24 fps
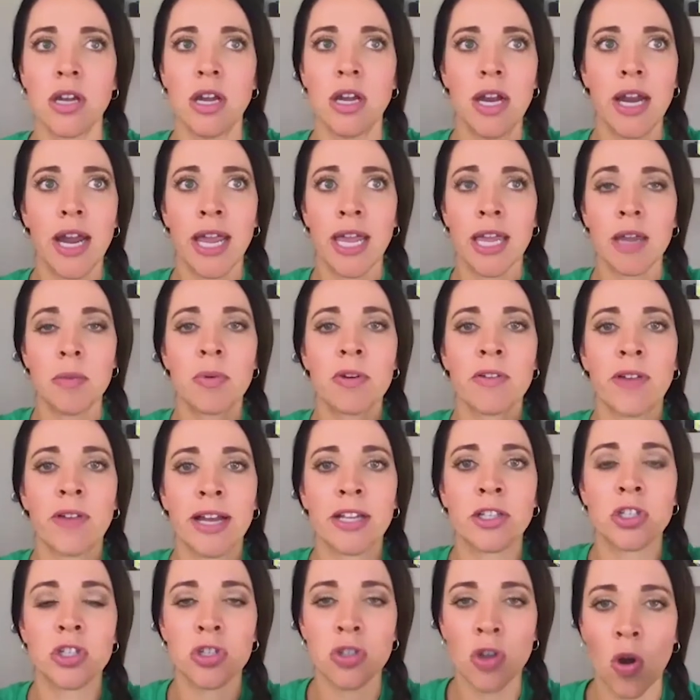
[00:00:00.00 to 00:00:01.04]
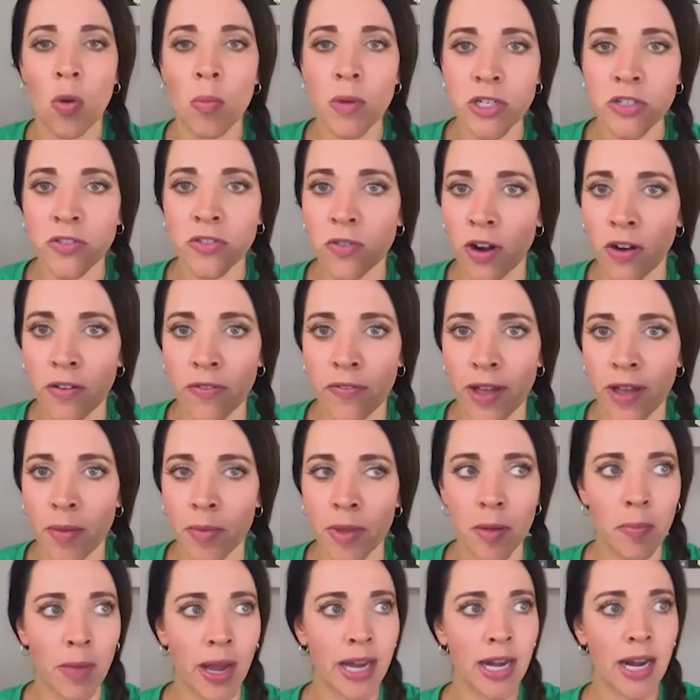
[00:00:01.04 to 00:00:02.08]
He provides so much for a family.
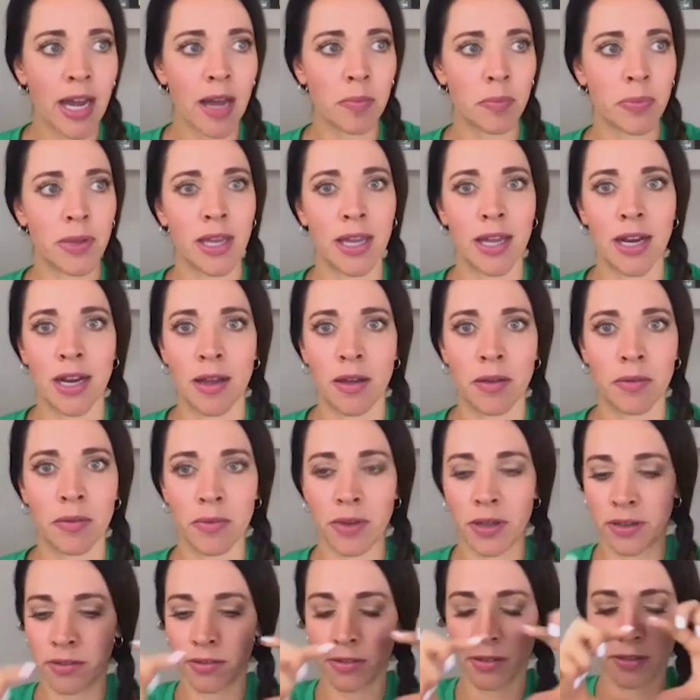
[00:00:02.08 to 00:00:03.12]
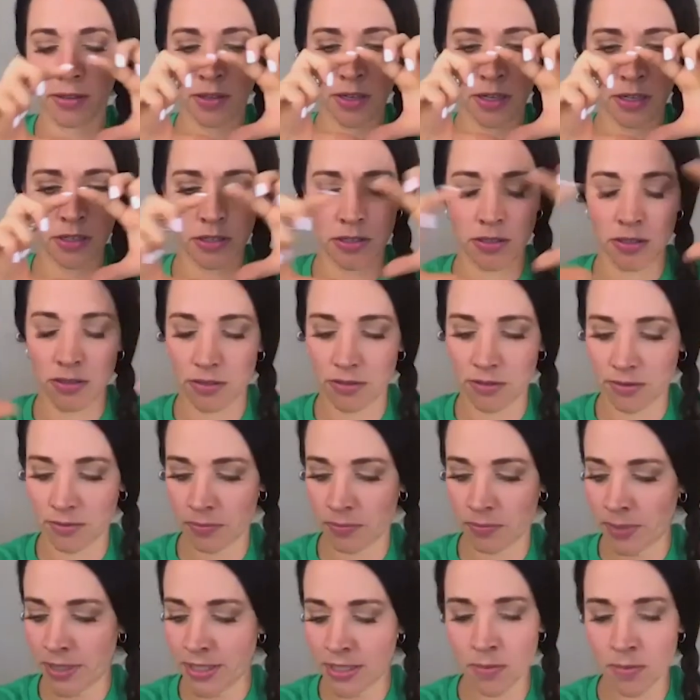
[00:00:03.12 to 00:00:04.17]
It might not be in a
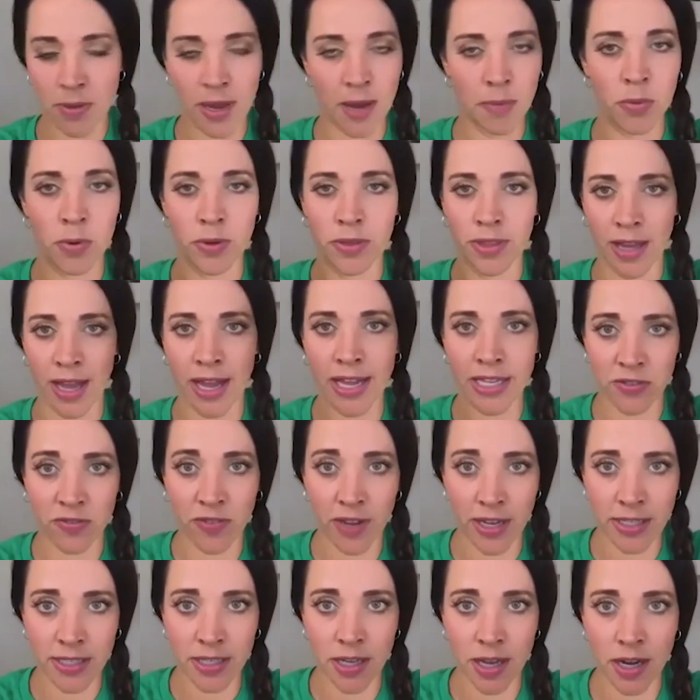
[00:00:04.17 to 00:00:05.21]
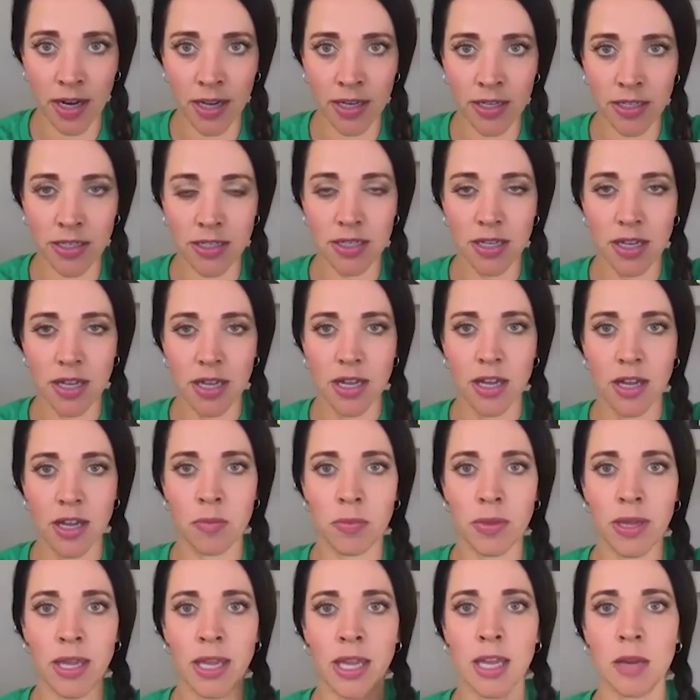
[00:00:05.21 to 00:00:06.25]
piece of paper with a guy's face on it,
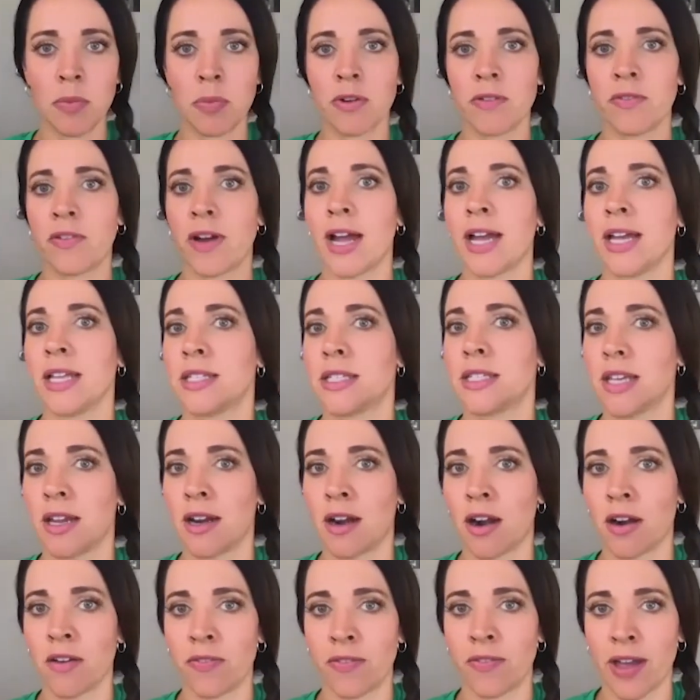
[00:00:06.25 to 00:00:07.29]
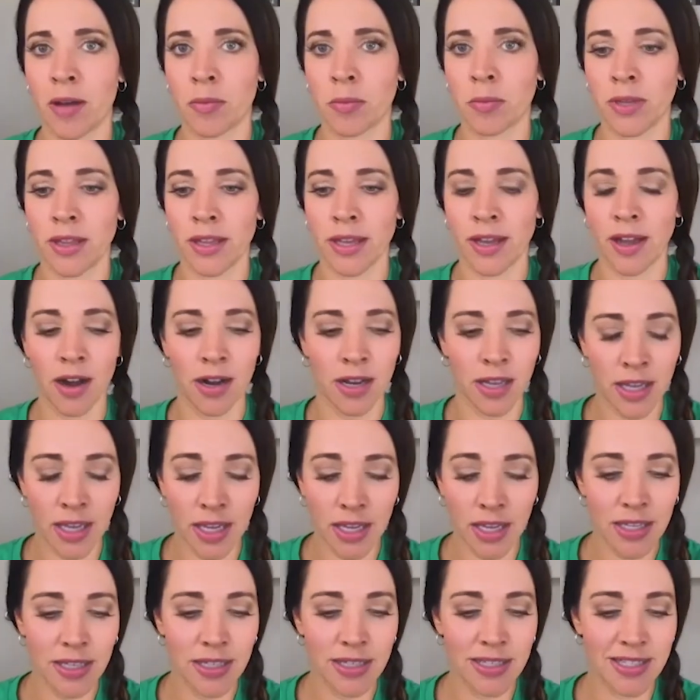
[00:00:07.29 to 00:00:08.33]
but he provides in our family, like our
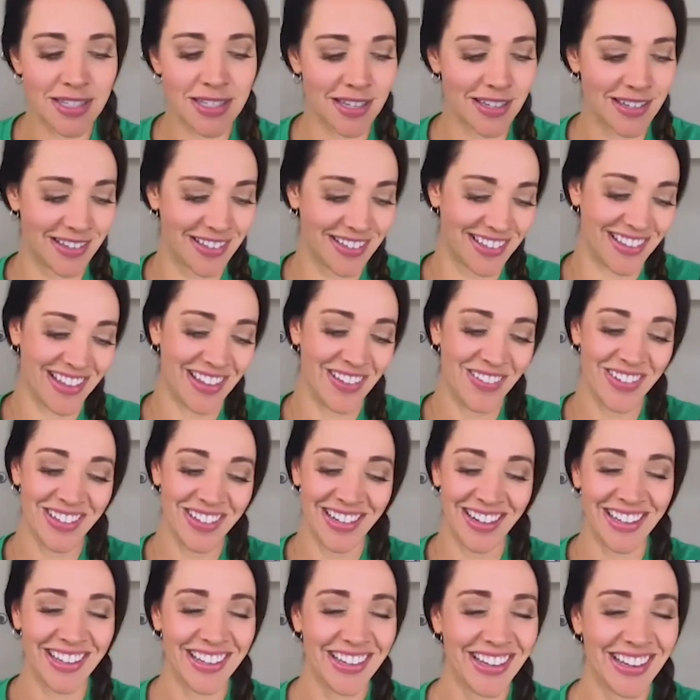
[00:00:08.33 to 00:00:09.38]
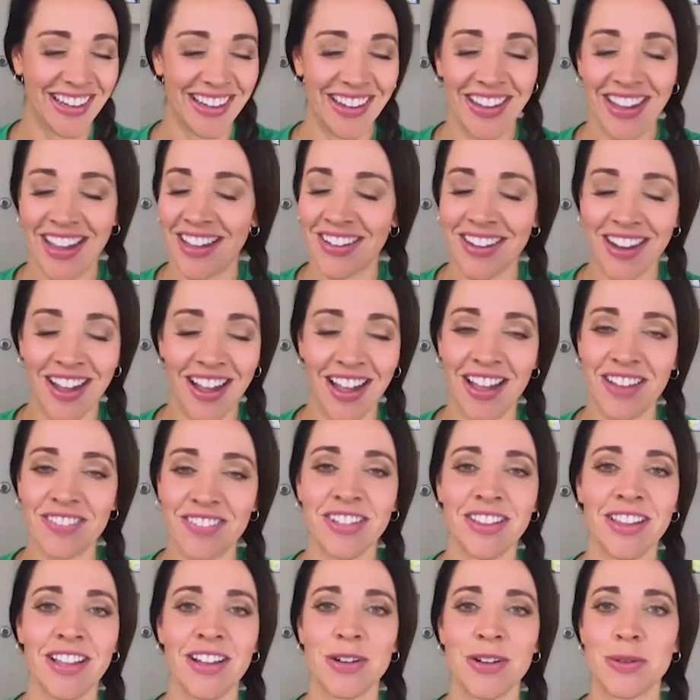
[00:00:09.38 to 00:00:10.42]
kids, they would not have
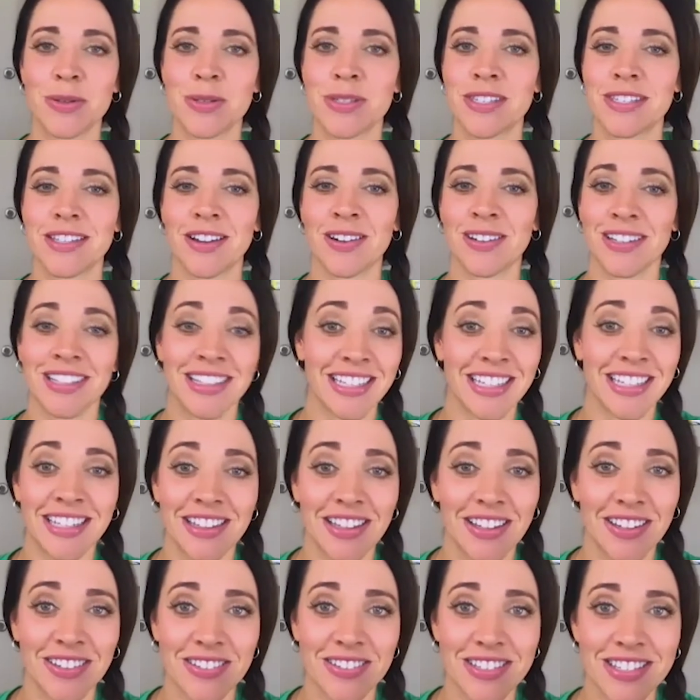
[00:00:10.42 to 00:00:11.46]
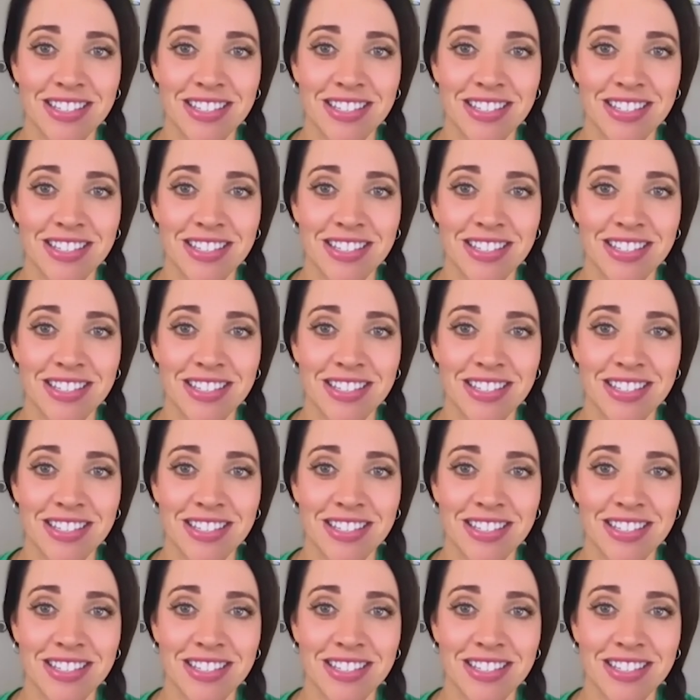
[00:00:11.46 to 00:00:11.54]
clothes or clean clothes.